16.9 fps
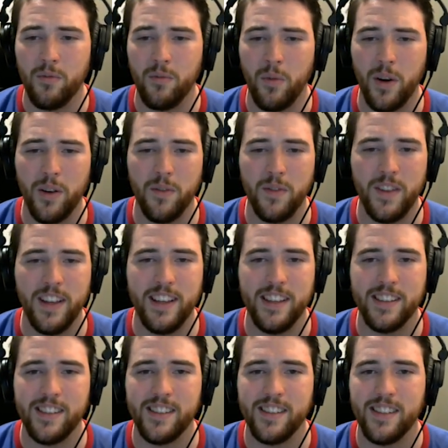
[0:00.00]
of
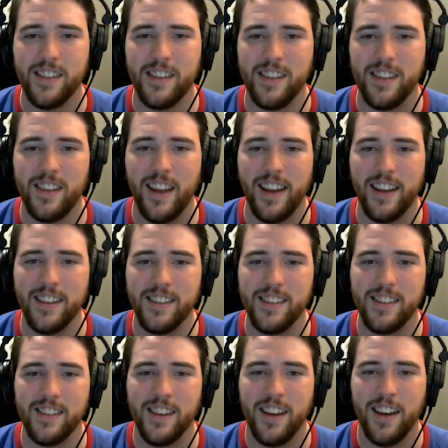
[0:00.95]
these
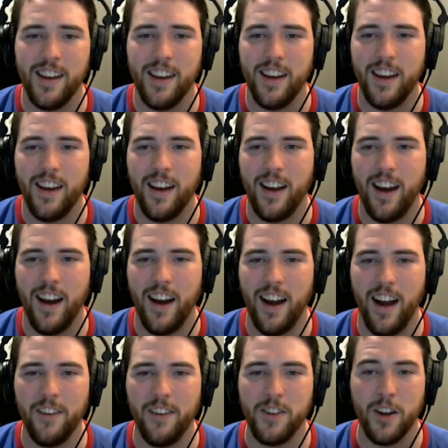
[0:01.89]
things.
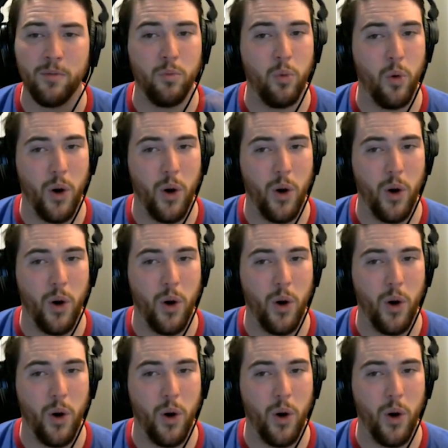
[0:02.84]
I've done